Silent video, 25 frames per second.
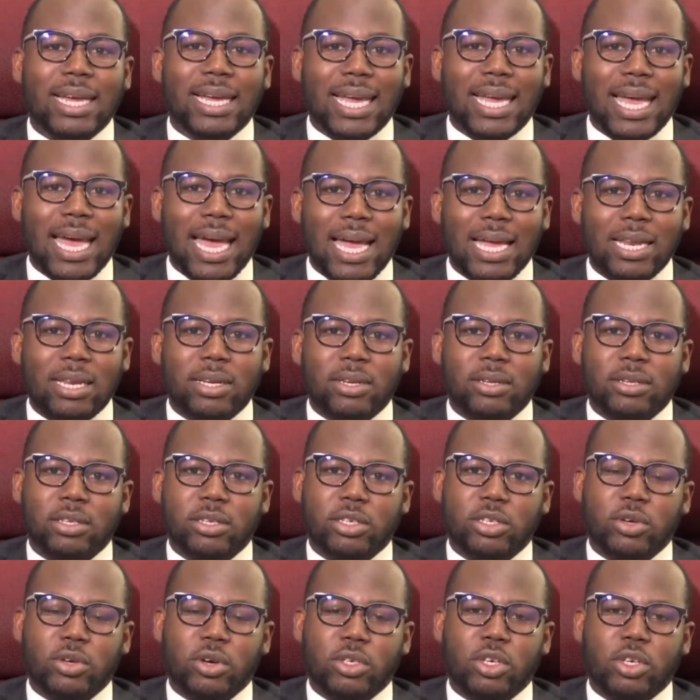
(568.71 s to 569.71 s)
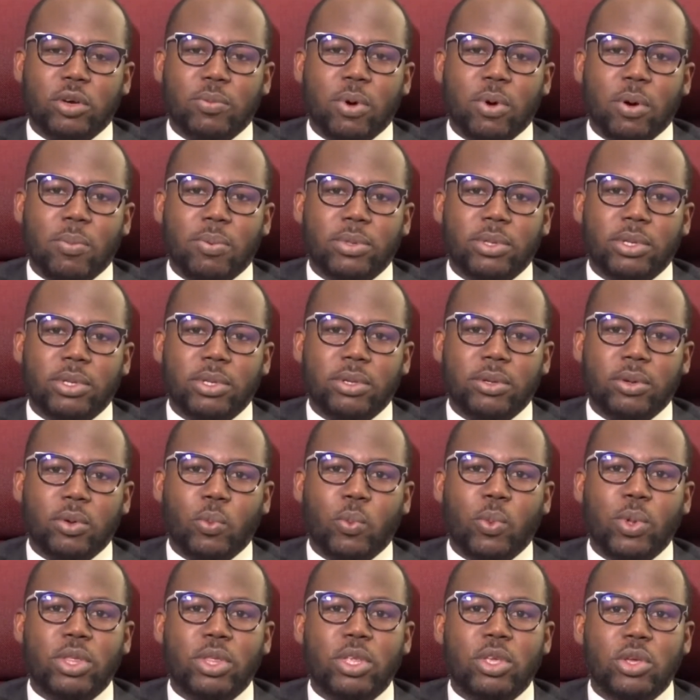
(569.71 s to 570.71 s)
can search your property
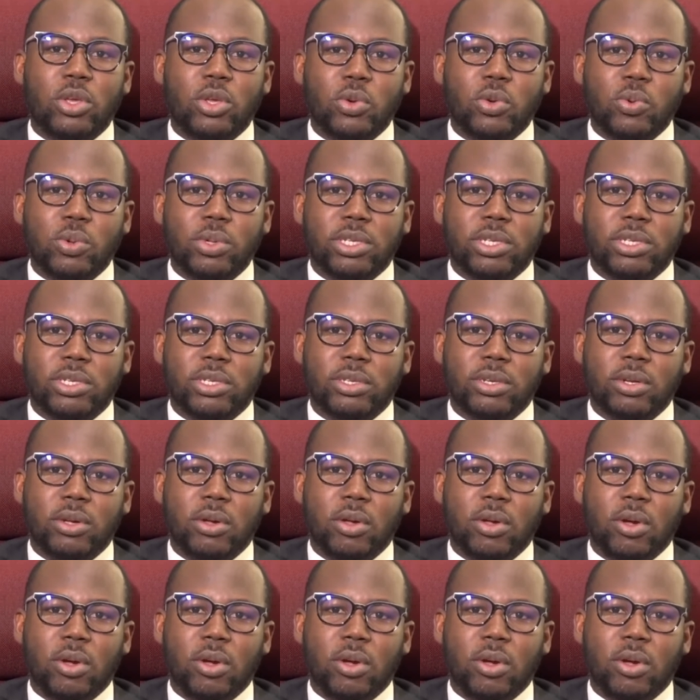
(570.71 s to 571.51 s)
with the use